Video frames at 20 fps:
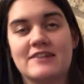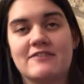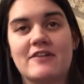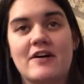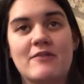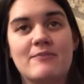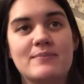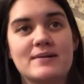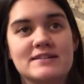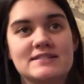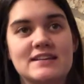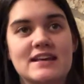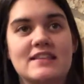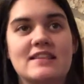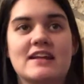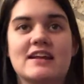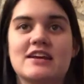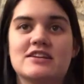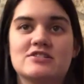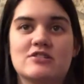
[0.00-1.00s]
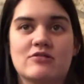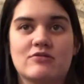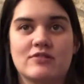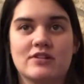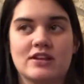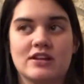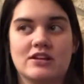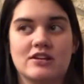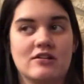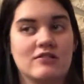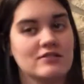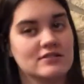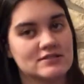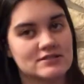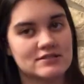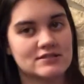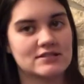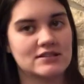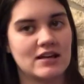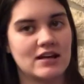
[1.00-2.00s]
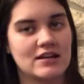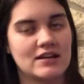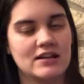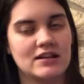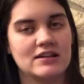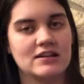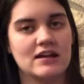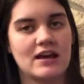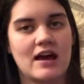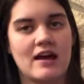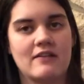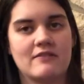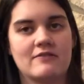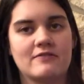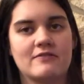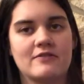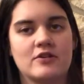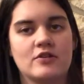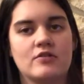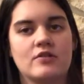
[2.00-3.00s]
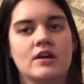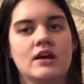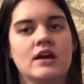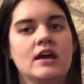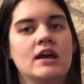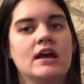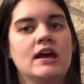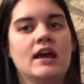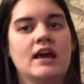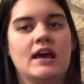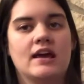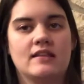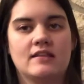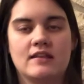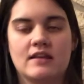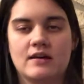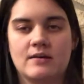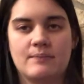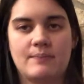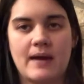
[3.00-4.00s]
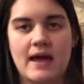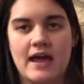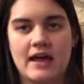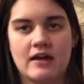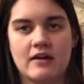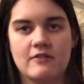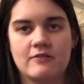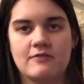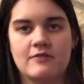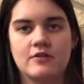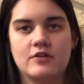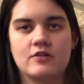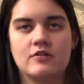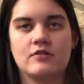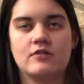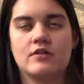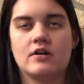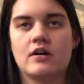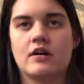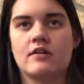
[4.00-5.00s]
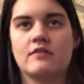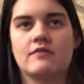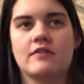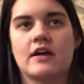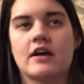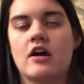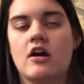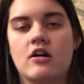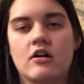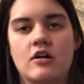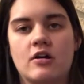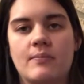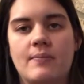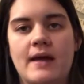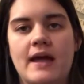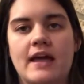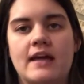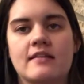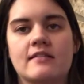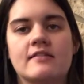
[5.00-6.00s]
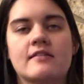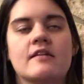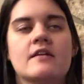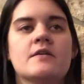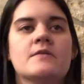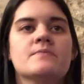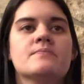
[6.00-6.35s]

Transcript: If I'm busy, then I don't really notice the need to have food and the pang of food, of like hunger pains.